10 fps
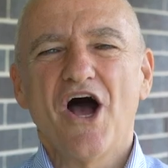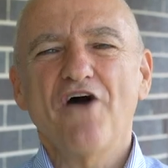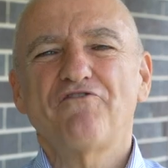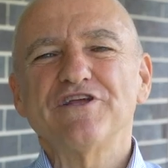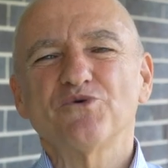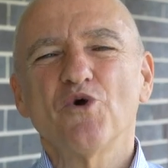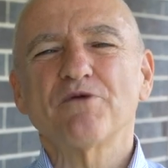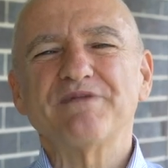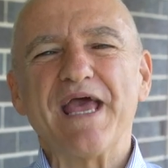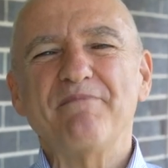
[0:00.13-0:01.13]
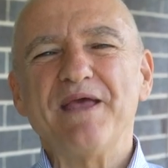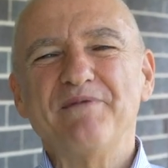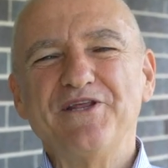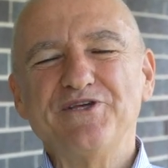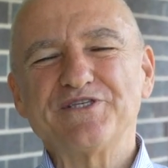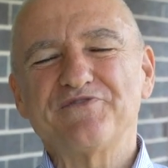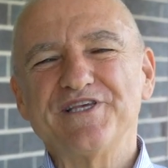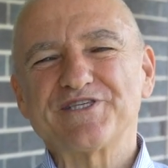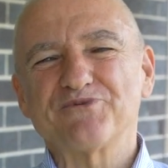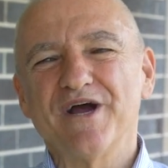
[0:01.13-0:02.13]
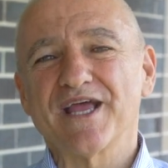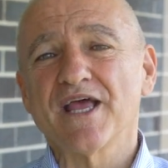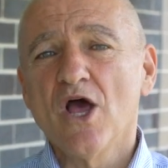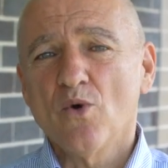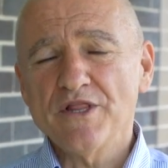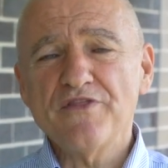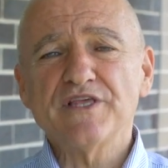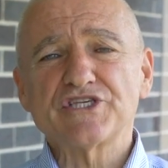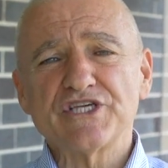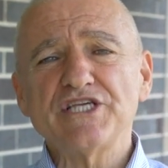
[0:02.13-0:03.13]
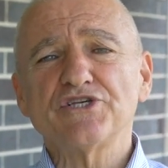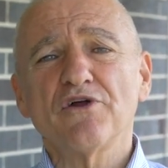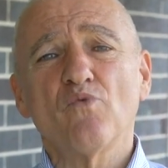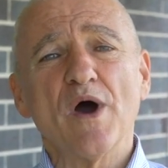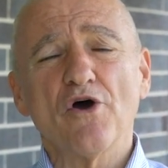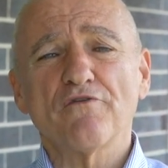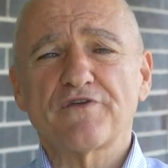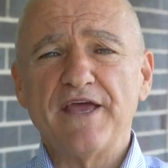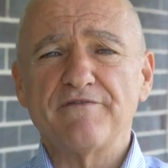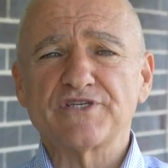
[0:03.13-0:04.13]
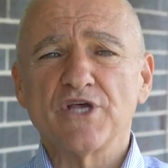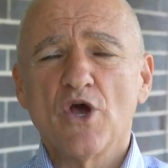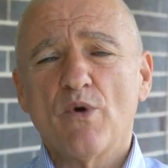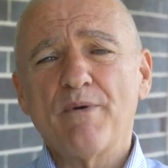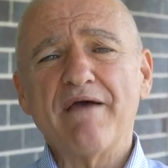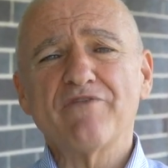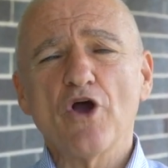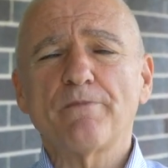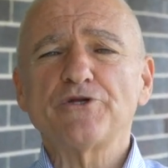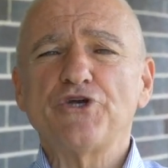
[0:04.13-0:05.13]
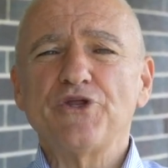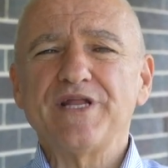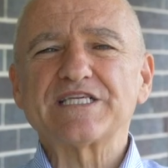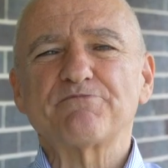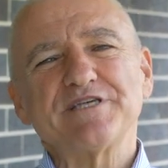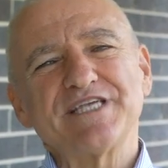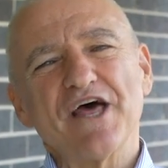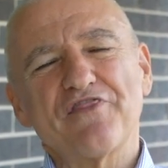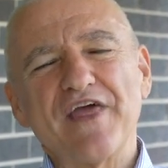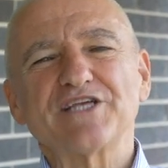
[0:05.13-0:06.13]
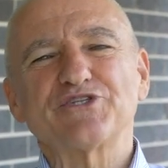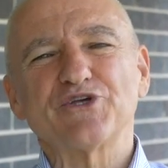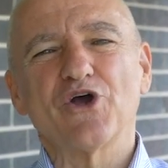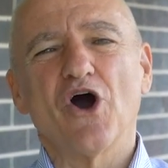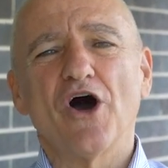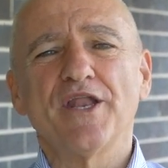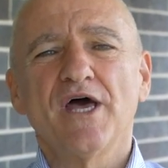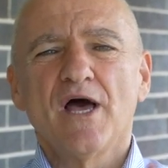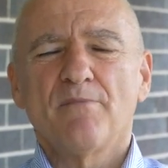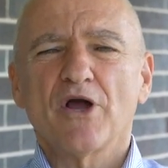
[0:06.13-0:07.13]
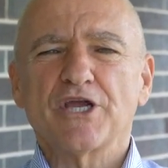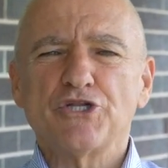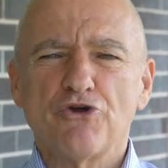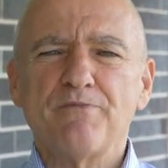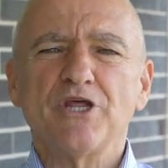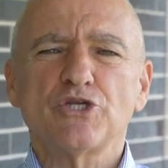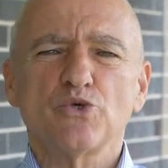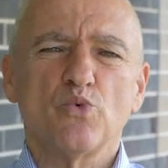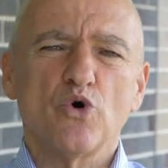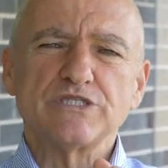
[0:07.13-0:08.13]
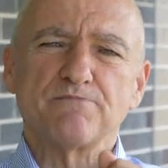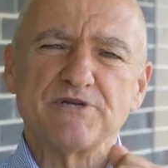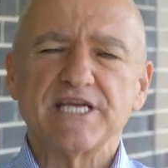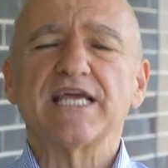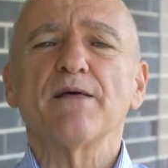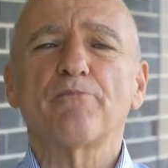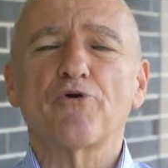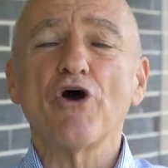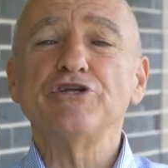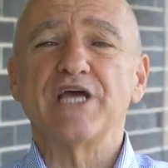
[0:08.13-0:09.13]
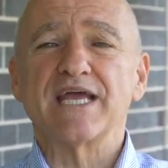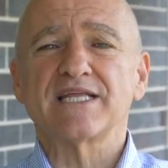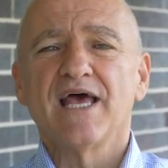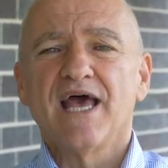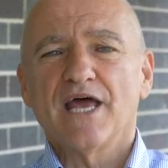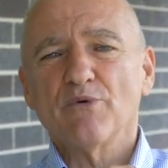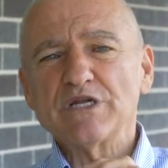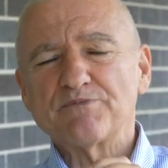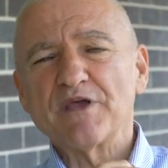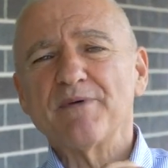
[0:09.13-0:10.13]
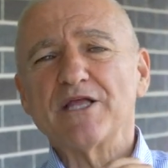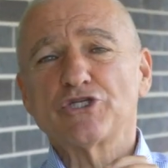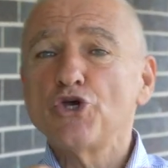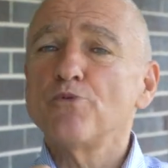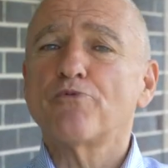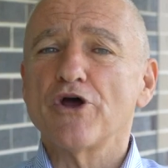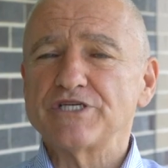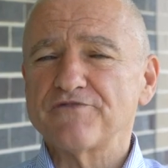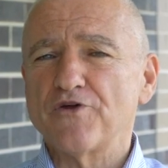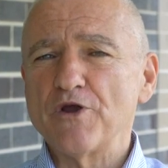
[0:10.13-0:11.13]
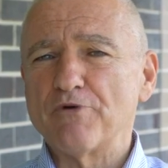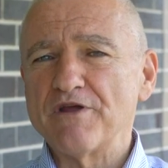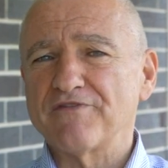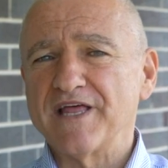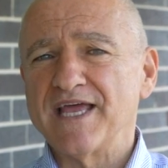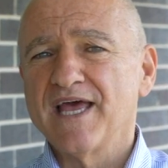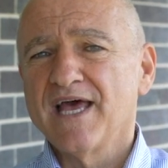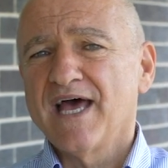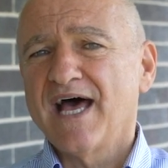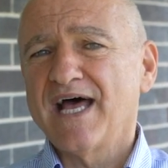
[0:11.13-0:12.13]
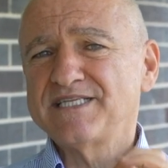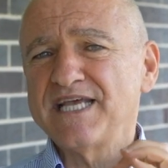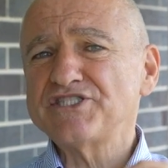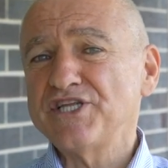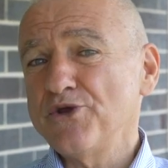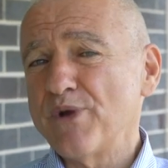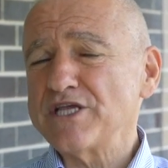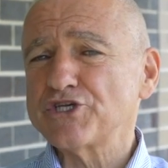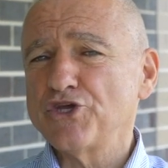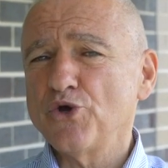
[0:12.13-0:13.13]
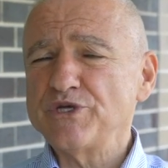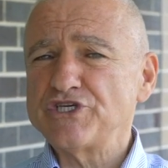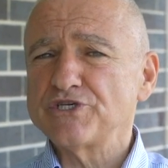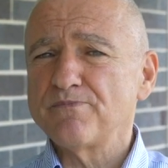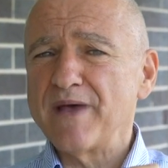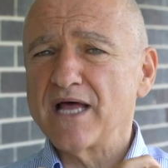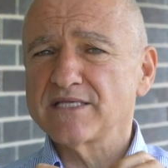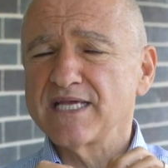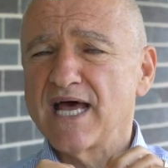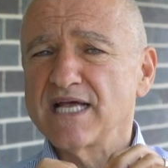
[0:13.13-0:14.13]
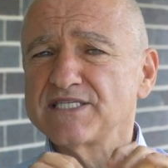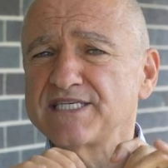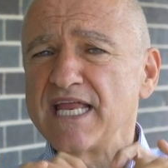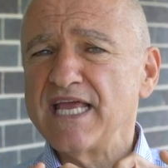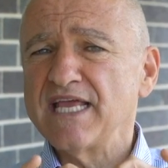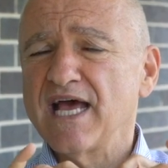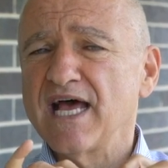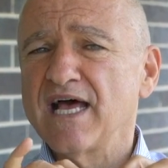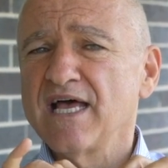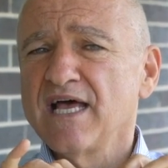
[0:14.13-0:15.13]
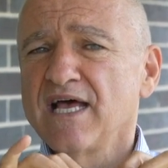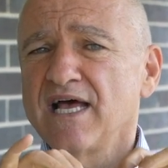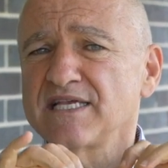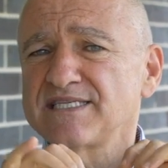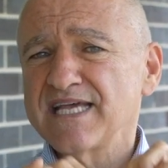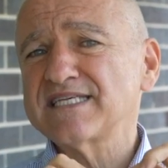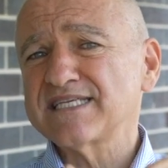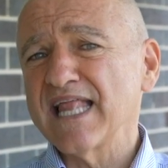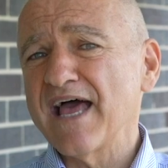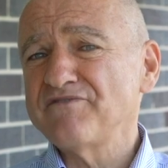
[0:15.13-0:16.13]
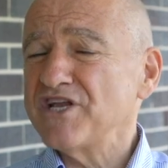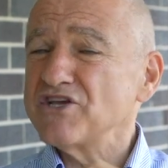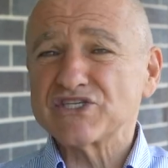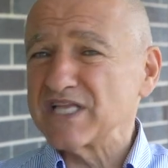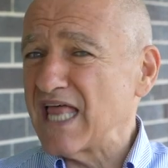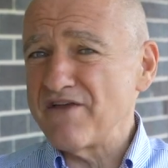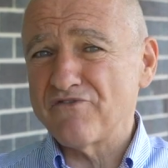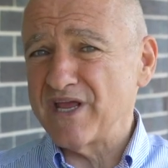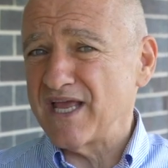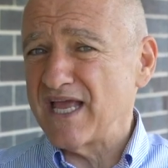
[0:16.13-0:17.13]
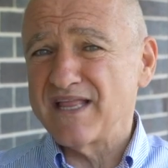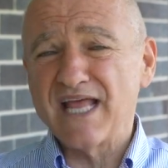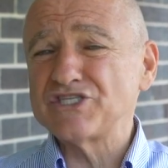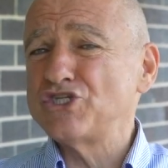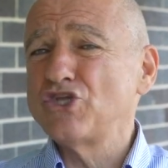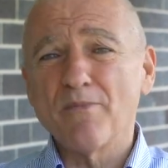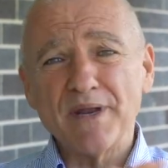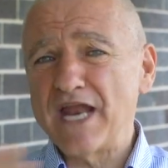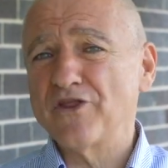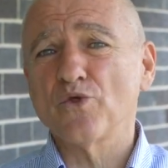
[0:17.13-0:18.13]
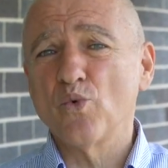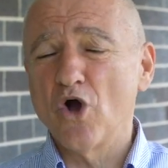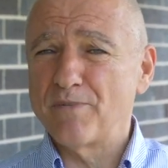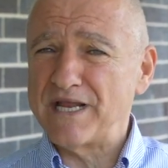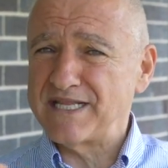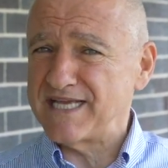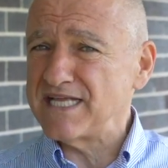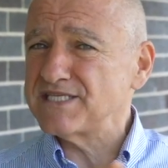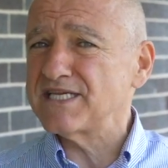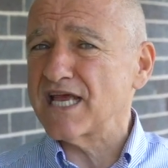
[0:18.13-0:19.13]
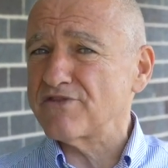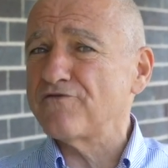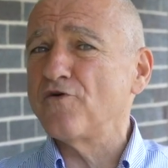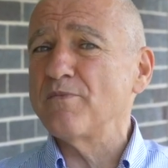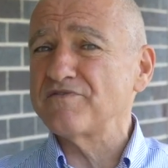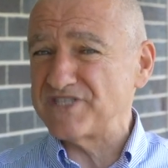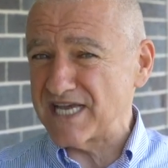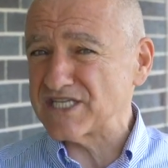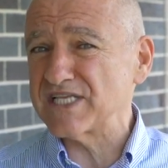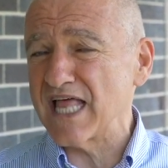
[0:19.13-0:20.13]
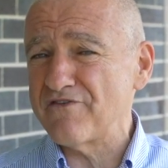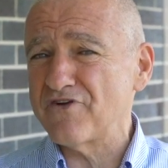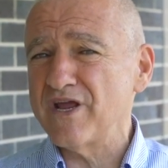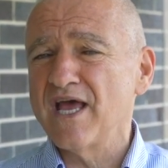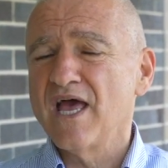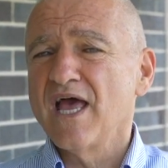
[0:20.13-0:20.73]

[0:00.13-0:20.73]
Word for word: Hi friends and welcome to MBM Mini News for this week. Well in this season of one-off gifts where we have the opportunity to express our thanks to God by contributing towards a particular project and I want to speak about two projects very briefly. Uh, Destiny Rescue which is about uh, setting uh, uh sex slaves, you know slavery it's dominating the world, but it tends to take the form of sex slavery.